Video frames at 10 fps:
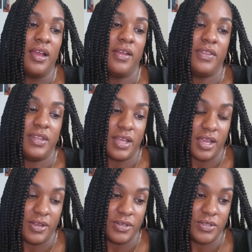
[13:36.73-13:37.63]
the Not
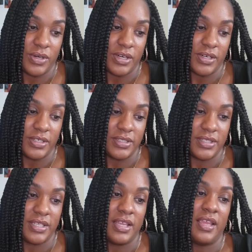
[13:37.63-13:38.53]
Your Daughters,
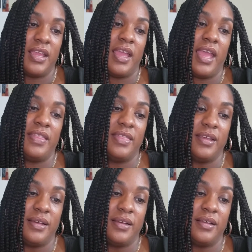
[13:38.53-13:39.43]
and
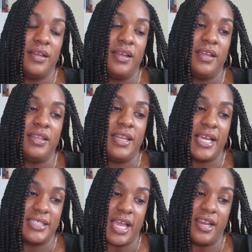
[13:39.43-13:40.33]
the
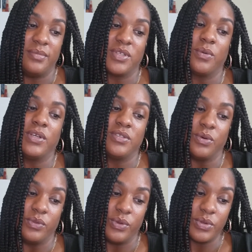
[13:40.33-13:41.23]
next items are what
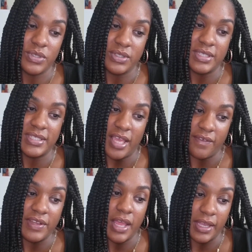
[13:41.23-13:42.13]
sold. Those are the
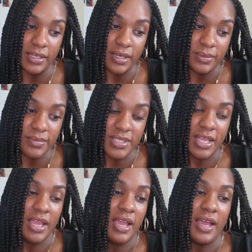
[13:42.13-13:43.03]
seven items.
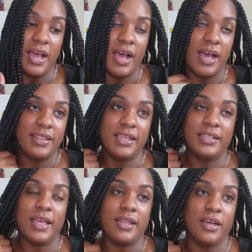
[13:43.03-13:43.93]
I think
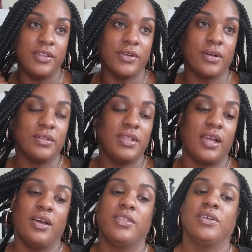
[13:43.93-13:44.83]
that other that
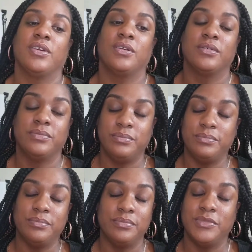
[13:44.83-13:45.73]
other
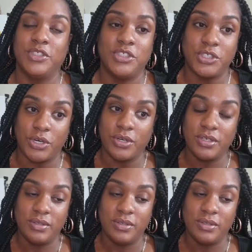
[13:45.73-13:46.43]
shirt